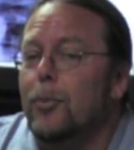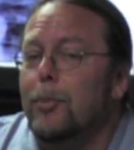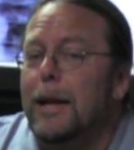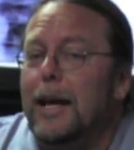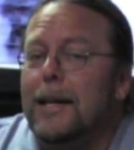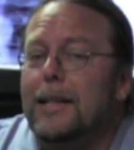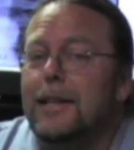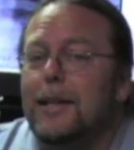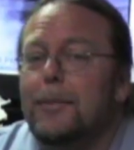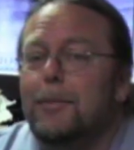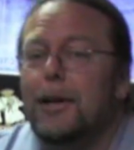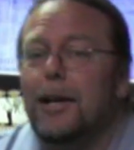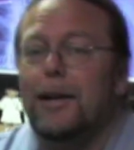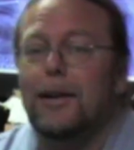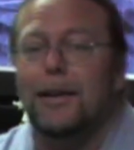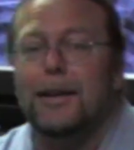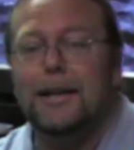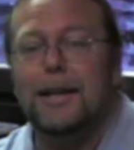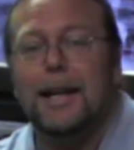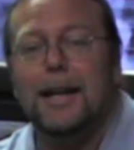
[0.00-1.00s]
then go back to the
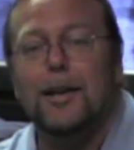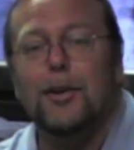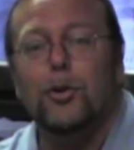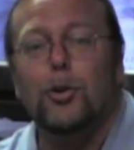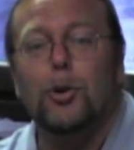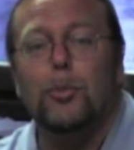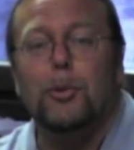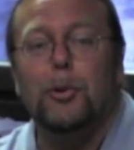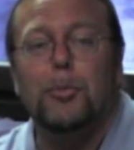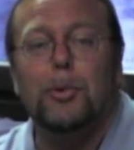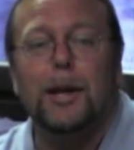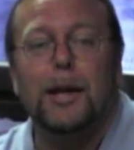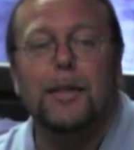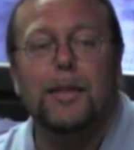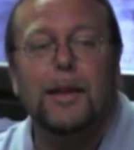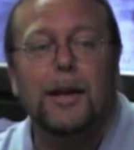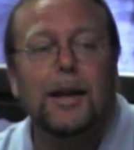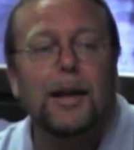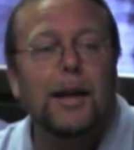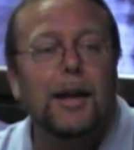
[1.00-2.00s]
middle and take a normal
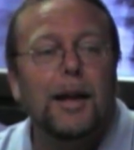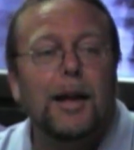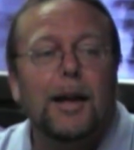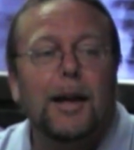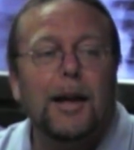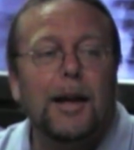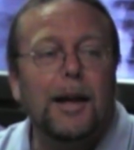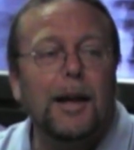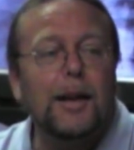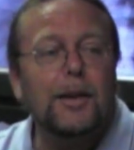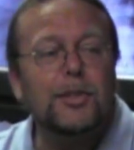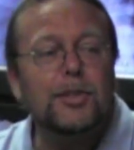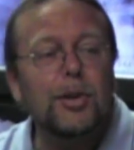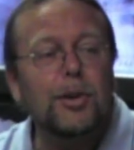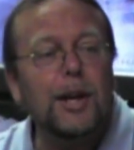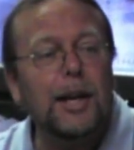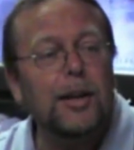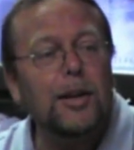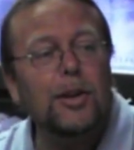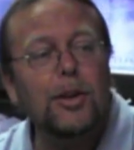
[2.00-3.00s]
breath.
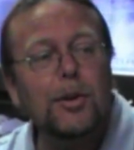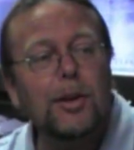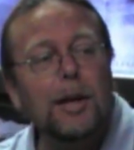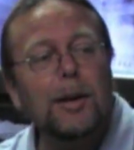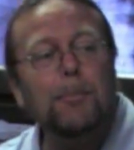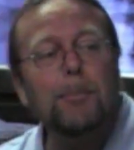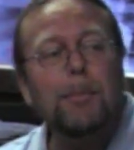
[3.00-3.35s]
So now you